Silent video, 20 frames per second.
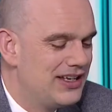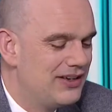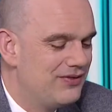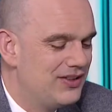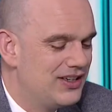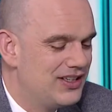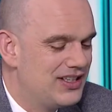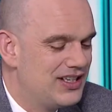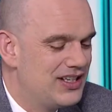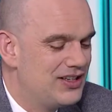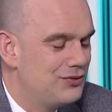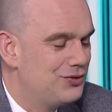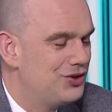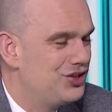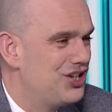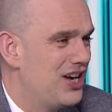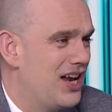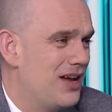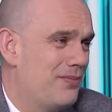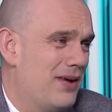given a single
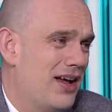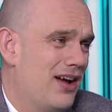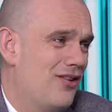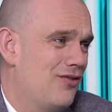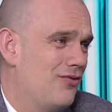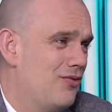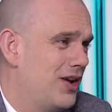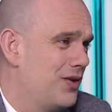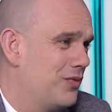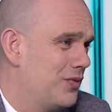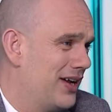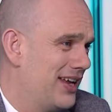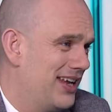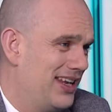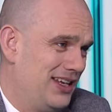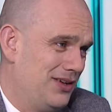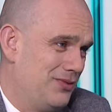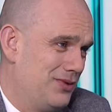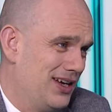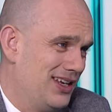shit about a runway
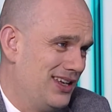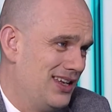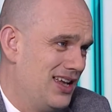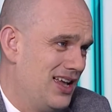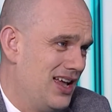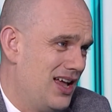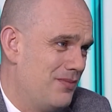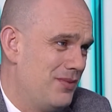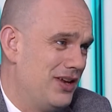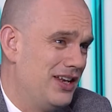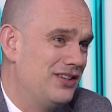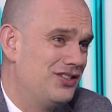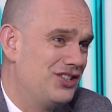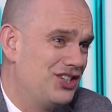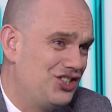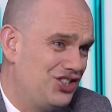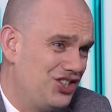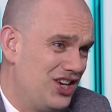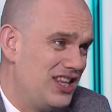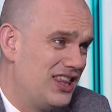anyway? I mean, it's
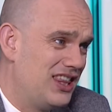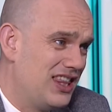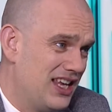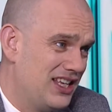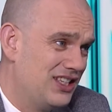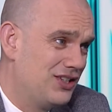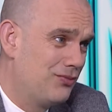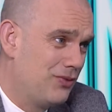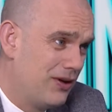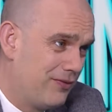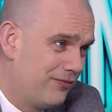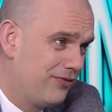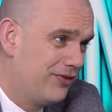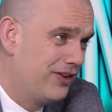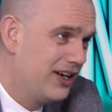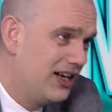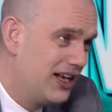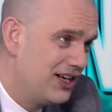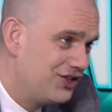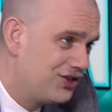a shit thing to run for
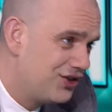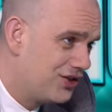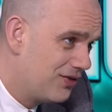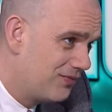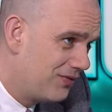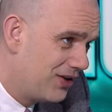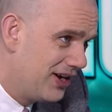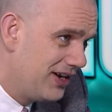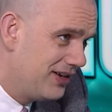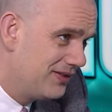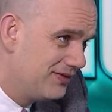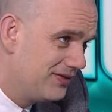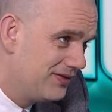an election on, right?